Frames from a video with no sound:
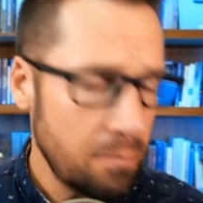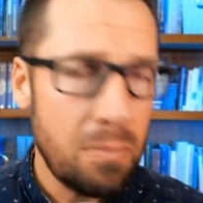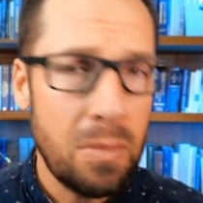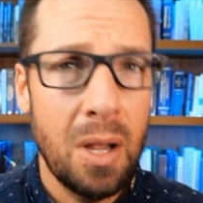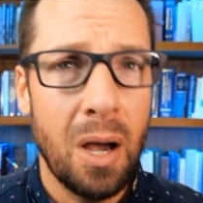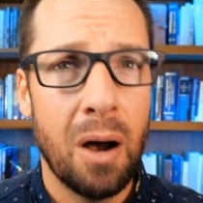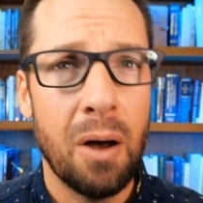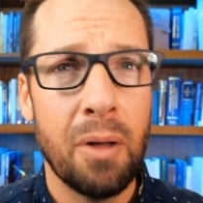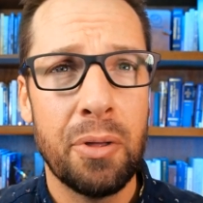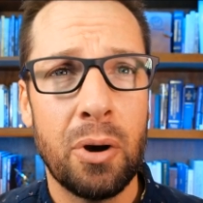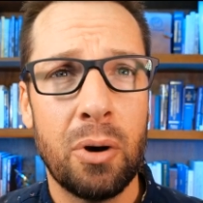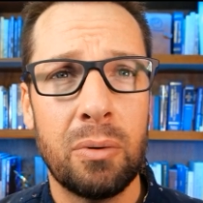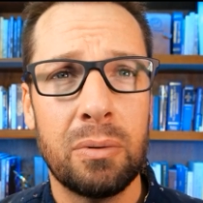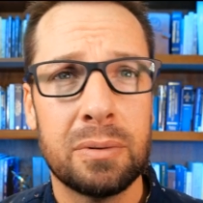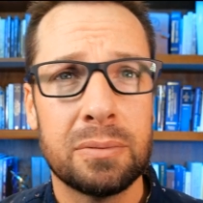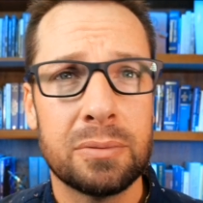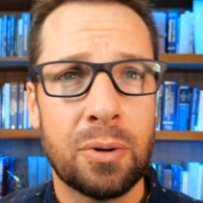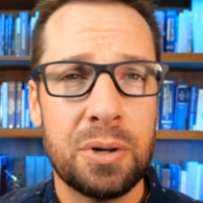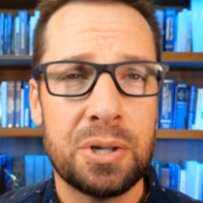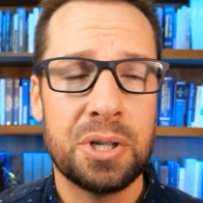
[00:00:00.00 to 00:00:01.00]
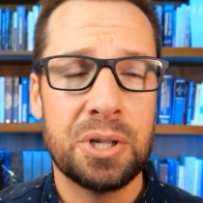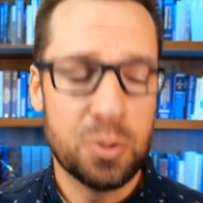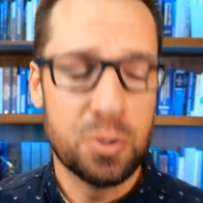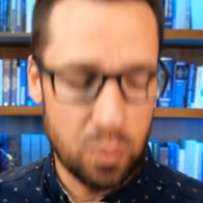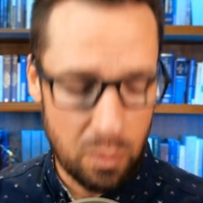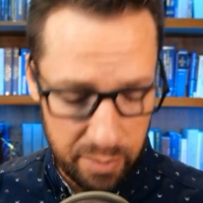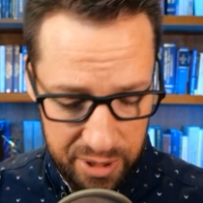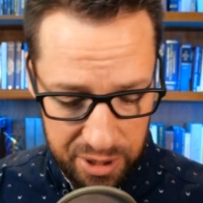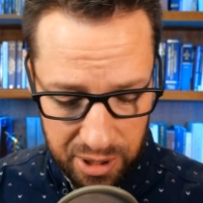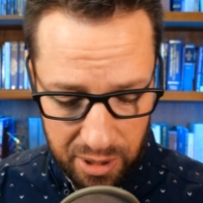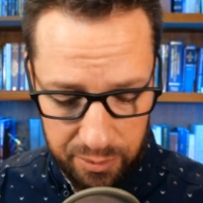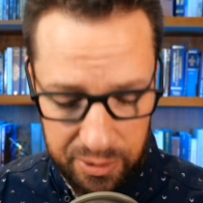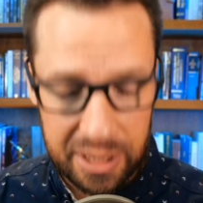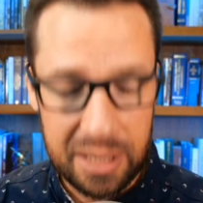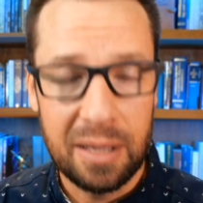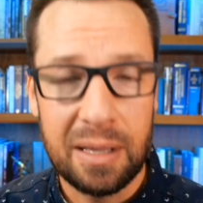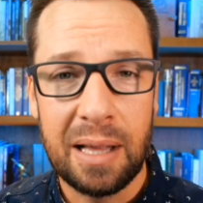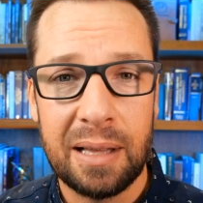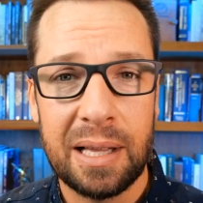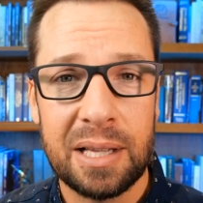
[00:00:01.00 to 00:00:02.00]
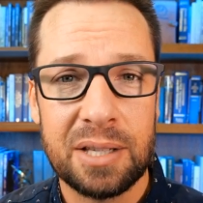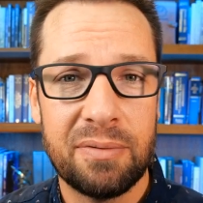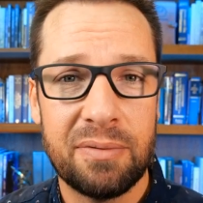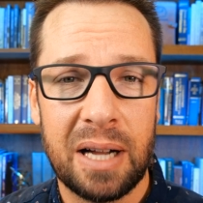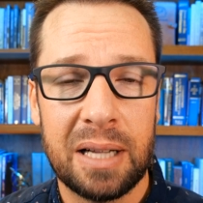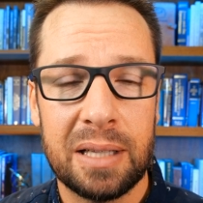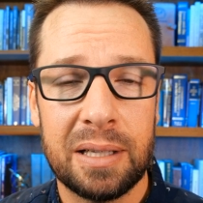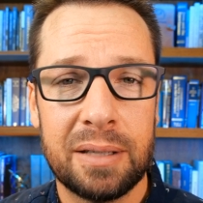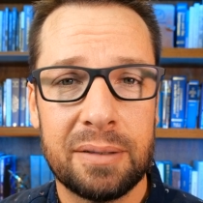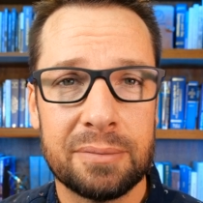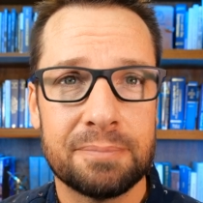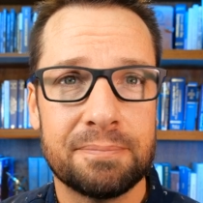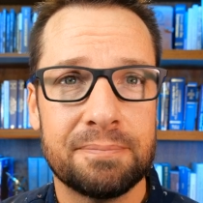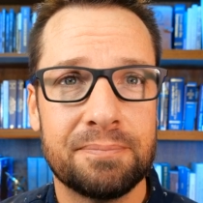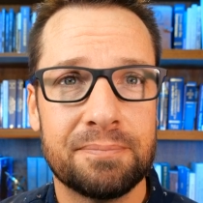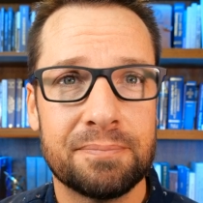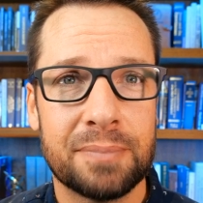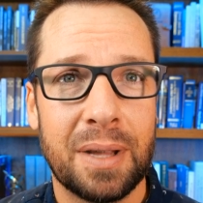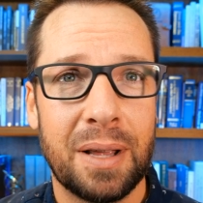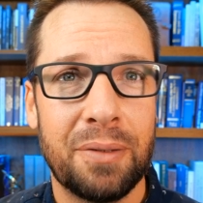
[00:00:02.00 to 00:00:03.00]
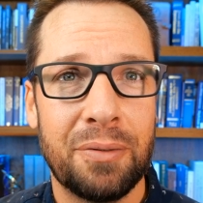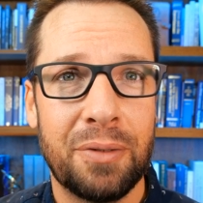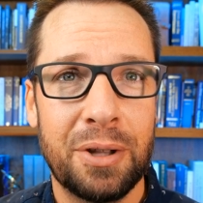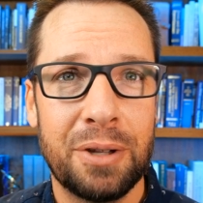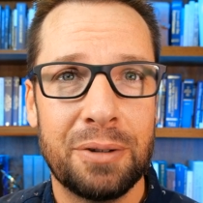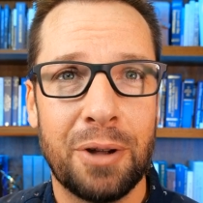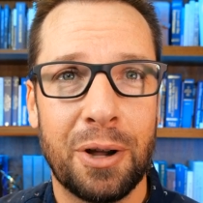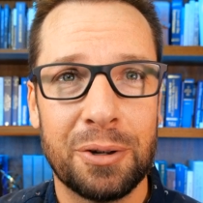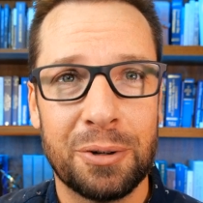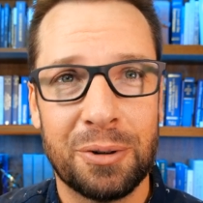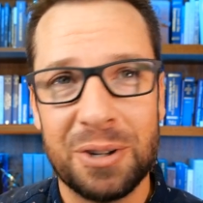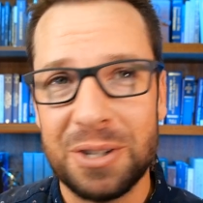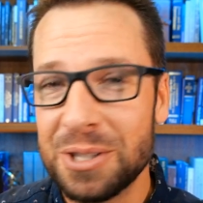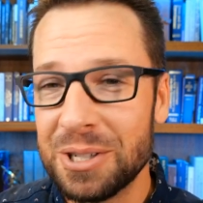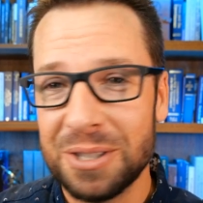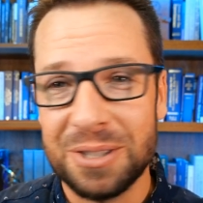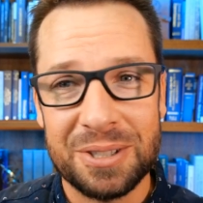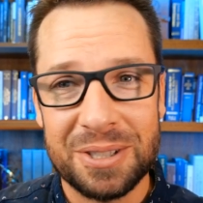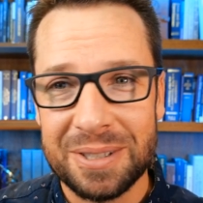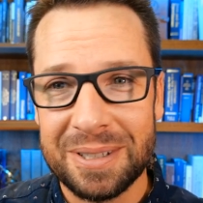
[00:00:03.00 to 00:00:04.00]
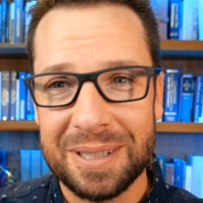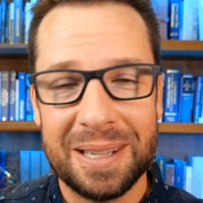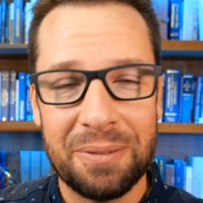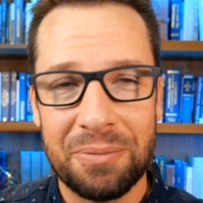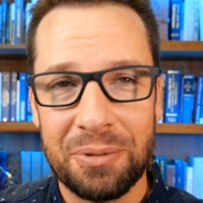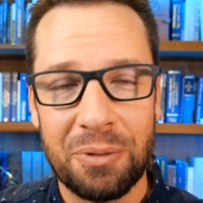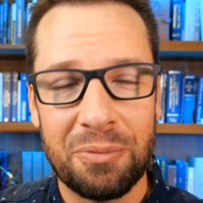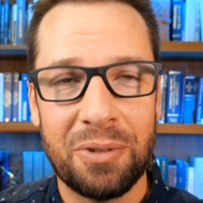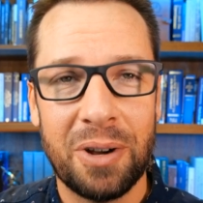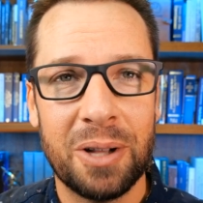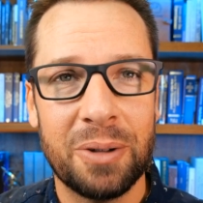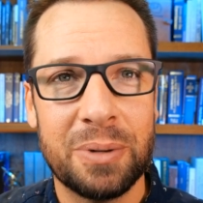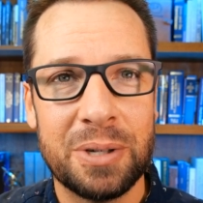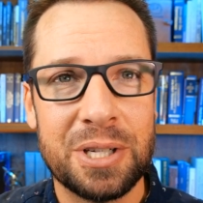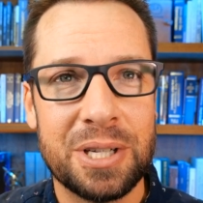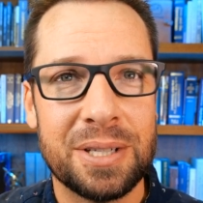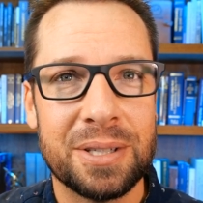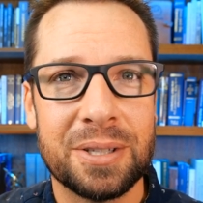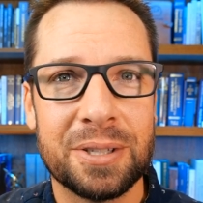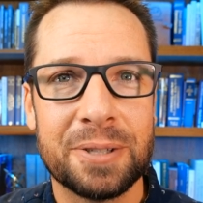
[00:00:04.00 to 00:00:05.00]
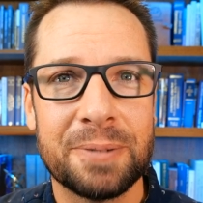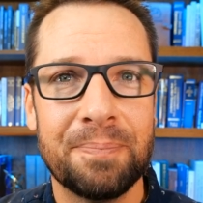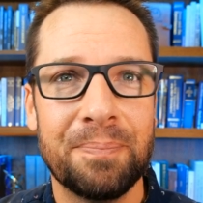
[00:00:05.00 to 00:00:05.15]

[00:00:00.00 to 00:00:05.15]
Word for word: Although Christians will be generally a lot less violent than non-Christians if they're following Jesus.